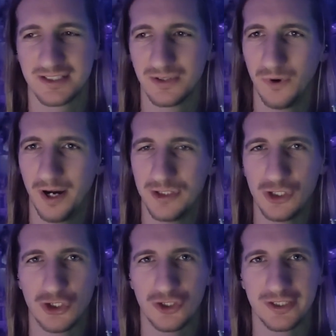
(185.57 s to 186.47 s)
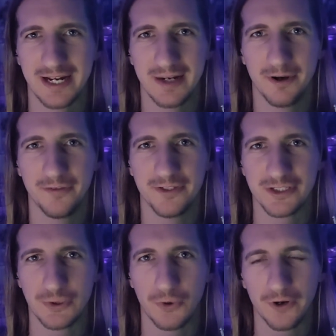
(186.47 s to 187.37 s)
to why you shouldn't care about this
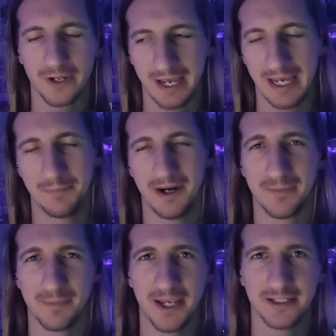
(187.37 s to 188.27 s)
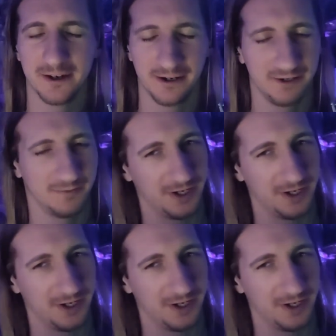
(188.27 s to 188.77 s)
story and my opinion on it,